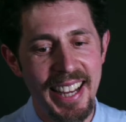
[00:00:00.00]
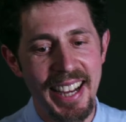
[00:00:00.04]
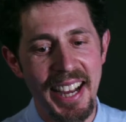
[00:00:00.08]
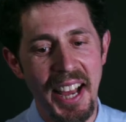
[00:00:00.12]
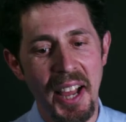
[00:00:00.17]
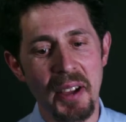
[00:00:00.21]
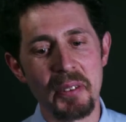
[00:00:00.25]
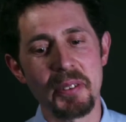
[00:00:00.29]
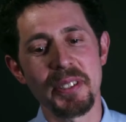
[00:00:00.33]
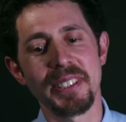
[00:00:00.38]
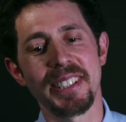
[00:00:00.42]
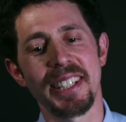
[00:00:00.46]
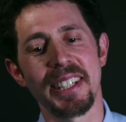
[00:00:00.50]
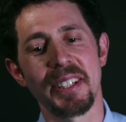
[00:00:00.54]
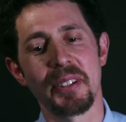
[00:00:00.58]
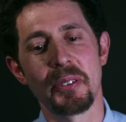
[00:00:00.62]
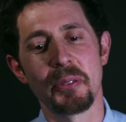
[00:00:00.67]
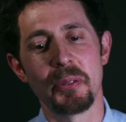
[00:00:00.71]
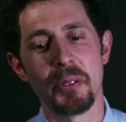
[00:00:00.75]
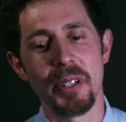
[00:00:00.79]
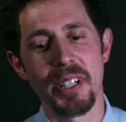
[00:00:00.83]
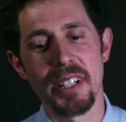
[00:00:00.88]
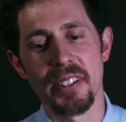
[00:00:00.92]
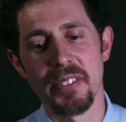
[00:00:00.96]
I was like
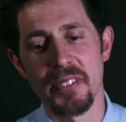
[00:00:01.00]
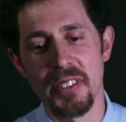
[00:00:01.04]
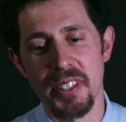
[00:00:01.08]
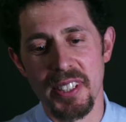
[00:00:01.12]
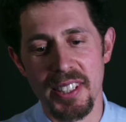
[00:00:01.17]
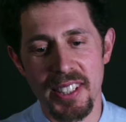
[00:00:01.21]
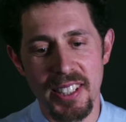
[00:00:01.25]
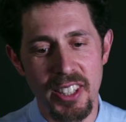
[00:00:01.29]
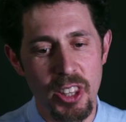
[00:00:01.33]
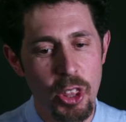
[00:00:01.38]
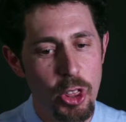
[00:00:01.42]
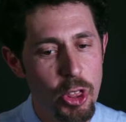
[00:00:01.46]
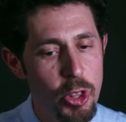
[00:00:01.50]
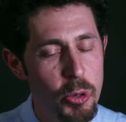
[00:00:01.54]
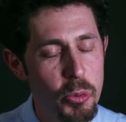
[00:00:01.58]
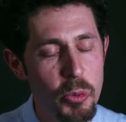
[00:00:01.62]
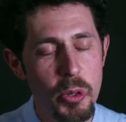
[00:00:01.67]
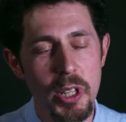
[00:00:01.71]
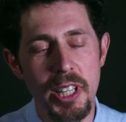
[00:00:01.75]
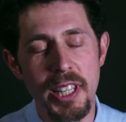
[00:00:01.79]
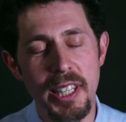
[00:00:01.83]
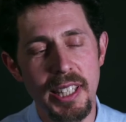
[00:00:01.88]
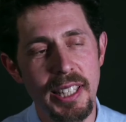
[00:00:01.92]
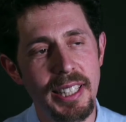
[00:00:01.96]
one of the
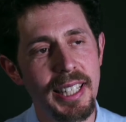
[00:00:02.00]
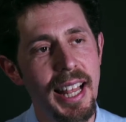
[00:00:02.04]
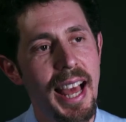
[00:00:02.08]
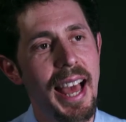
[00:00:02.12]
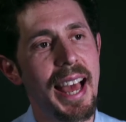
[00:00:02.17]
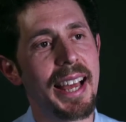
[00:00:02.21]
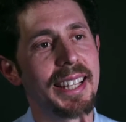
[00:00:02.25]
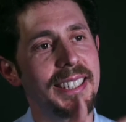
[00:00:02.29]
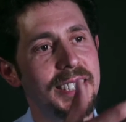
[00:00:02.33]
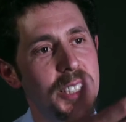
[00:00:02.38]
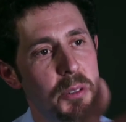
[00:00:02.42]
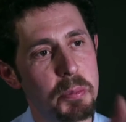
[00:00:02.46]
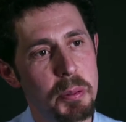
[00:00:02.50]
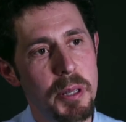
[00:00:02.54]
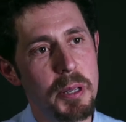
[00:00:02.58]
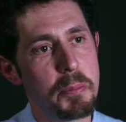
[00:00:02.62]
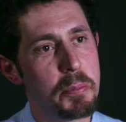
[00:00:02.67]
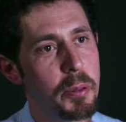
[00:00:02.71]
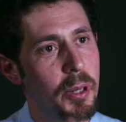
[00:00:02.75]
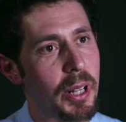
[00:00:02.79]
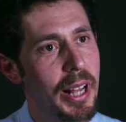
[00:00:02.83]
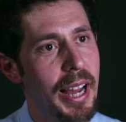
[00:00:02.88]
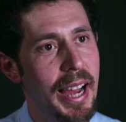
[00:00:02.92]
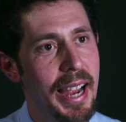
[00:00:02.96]
3 last
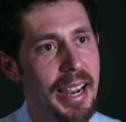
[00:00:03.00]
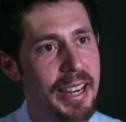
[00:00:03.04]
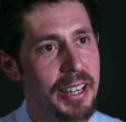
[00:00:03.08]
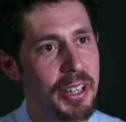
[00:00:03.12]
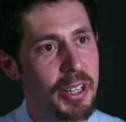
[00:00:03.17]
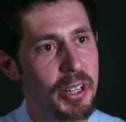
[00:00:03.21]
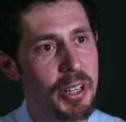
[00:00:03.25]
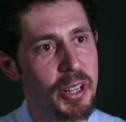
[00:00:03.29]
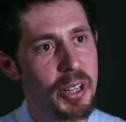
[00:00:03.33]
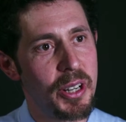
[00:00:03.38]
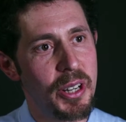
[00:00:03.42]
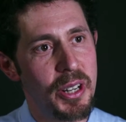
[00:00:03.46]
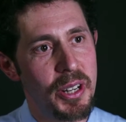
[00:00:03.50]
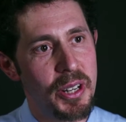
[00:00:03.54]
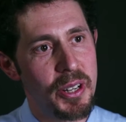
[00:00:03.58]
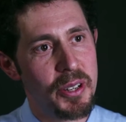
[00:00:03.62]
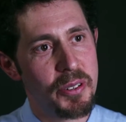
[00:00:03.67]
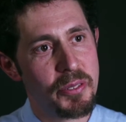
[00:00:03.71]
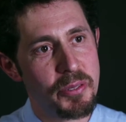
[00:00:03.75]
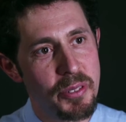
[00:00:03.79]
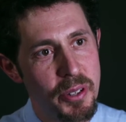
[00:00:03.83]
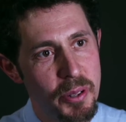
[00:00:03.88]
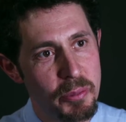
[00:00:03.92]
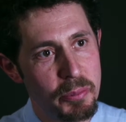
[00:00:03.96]
people hired
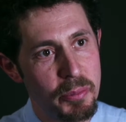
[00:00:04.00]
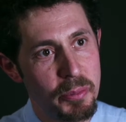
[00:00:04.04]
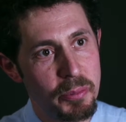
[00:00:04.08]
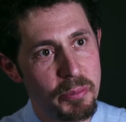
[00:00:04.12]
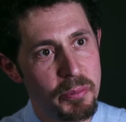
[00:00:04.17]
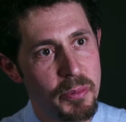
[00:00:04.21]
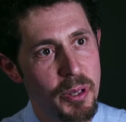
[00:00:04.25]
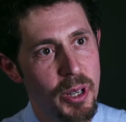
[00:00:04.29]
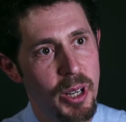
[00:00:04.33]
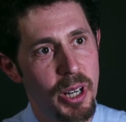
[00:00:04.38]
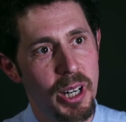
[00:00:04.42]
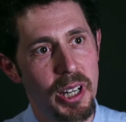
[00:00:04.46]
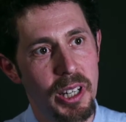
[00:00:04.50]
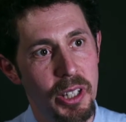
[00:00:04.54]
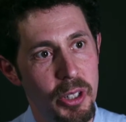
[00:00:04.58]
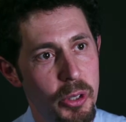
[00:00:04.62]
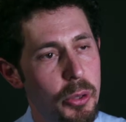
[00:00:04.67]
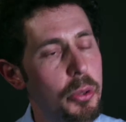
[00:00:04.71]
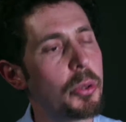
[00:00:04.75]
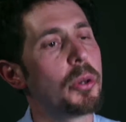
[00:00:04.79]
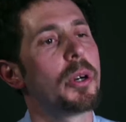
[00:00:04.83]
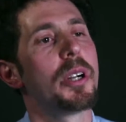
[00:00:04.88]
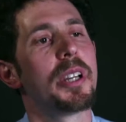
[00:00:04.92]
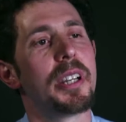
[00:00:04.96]
from our
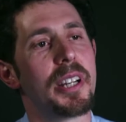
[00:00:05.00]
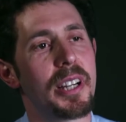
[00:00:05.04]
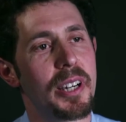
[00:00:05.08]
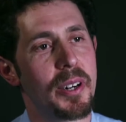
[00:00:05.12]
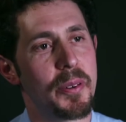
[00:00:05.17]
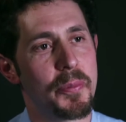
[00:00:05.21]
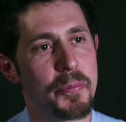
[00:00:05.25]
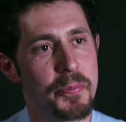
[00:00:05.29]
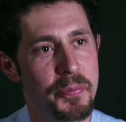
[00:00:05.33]
core year.